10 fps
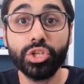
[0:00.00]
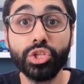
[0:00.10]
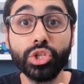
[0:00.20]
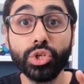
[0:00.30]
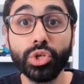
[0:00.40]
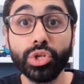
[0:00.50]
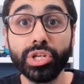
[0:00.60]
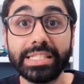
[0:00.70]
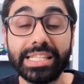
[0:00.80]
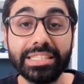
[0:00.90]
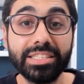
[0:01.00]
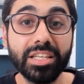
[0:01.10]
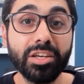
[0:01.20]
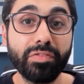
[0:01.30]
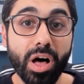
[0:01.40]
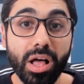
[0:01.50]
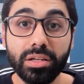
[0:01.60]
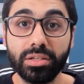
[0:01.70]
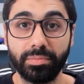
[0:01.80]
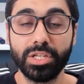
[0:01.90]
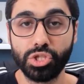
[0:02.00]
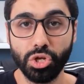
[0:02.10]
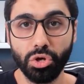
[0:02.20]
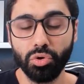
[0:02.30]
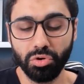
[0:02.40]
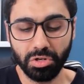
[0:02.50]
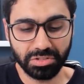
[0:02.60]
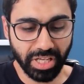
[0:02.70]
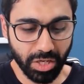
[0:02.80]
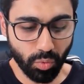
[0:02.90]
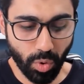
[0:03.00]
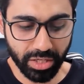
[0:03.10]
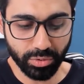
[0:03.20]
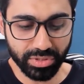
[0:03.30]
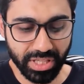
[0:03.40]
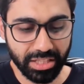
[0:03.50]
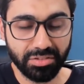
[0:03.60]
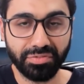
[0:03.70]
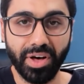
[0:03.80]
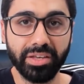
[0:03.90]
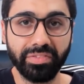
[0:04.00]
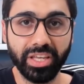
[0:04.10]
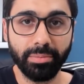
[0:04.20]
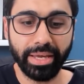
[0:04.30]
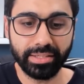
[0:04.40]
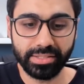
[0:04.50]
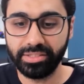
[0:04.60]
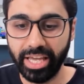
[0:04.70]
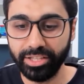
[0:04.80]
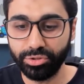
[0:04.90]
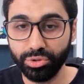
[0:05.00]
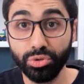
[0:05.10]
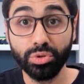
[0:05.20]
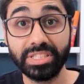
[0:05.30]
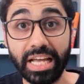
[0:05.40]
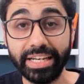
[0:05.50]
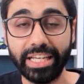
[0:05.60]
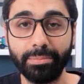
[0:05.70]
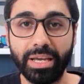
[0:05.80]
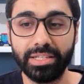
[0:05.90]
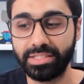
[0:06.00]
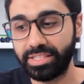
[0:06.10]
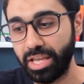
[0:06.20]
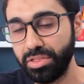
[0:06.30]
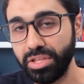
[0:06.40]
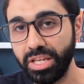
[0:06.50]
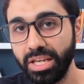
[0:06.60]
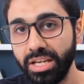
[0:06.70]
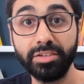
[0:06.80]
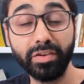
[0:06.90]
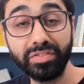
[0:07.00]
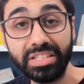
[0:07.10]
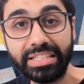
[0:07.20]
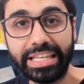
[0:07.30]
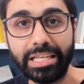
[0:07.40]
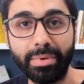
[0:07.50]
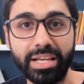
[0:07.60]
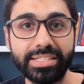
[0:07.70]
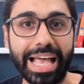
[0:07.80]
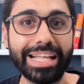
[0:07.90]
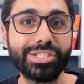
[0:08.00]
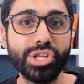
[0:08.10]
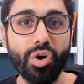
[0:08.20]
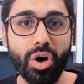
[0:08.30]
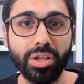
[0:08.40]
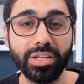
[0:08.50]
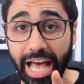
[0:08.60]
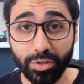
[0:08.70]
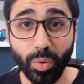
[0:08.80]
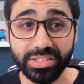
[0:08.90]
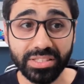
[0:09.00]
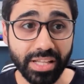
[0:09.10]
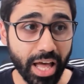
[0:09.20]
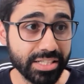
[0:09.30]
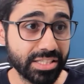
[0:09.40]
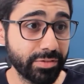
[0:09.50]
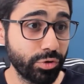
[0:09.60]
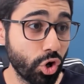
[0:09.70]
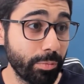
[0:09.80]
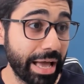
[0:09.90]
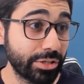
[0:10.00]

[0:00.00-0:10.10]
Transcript: your sending volume. So, day 1 you send 5 emails, day 2 10 emails, day 3 15 emails, and so on. And what's nice, if you go back